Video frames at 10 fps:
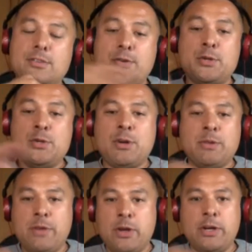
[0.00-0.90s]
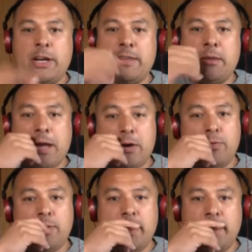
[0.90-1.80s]
Sorry to interrupt. Have you heard anything back
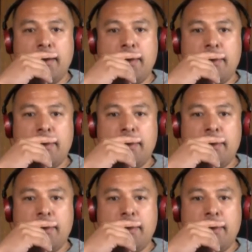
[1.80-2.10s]
on that yet?